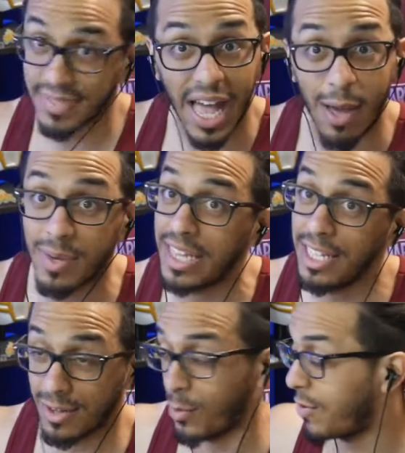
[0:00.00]
I mean,
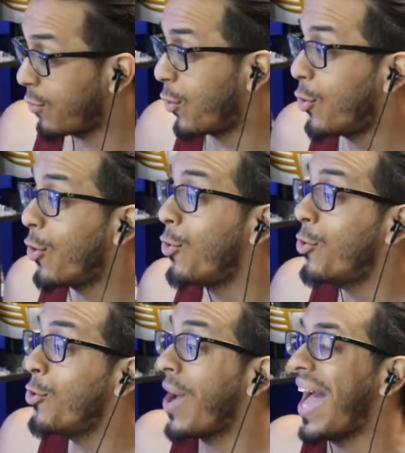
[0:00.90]
look, we, who
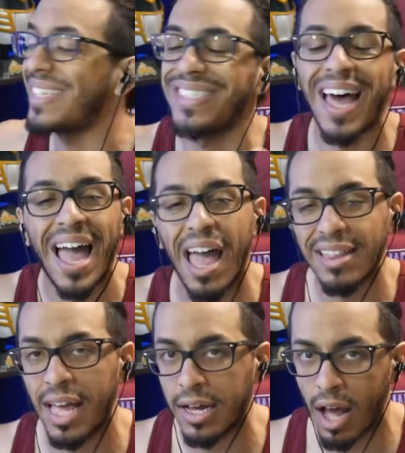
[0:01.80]
who has not had
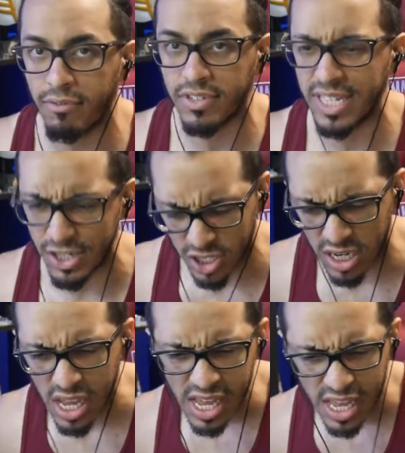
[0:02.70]
that conversation?
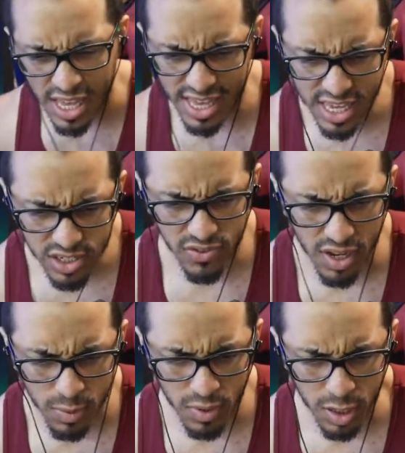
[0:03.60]
Is
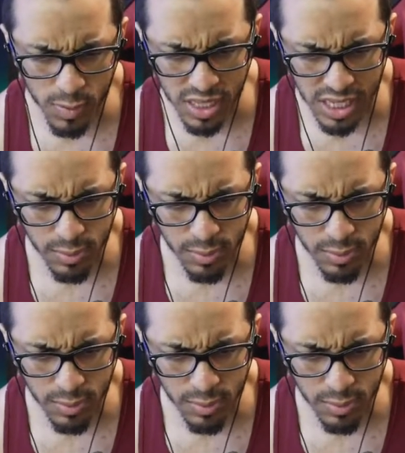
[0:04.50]
Venom gonna be in the